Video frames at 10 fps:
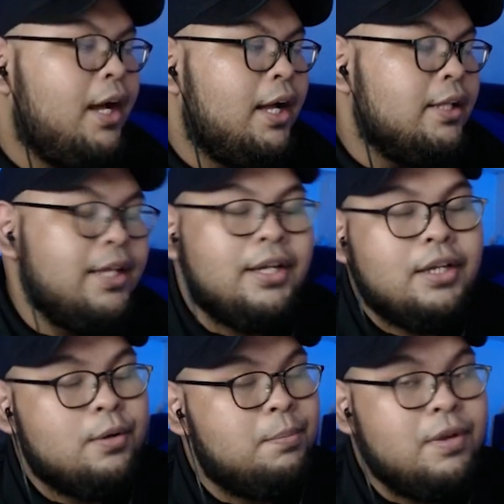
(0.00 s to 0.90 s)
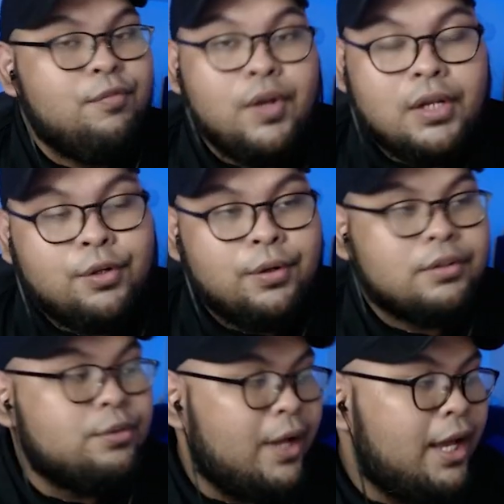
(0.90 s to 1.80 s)
then it will be really
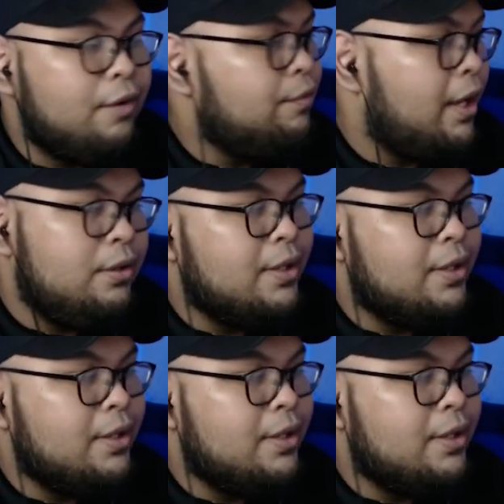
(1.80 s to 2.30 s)
good to have, and you can